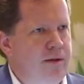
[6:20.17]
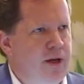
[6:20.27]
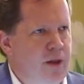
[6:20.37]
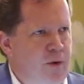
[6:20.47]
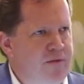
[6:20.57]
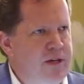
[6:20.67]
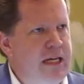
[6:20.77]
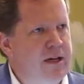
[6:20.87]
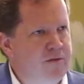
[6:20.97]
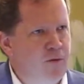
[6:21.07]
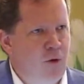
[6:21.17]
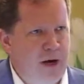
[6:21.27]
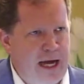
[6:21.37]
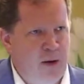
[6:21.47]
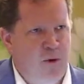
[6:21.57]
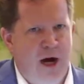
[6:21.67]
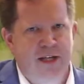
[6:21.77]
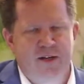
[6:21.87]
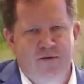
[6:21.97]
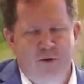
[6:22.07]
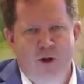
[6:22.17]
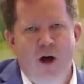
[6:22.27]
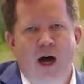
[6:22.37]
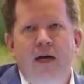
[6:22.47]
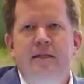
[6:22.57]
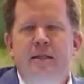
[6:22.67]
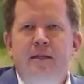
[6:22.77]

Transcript: that we've needed for enterprise and for law,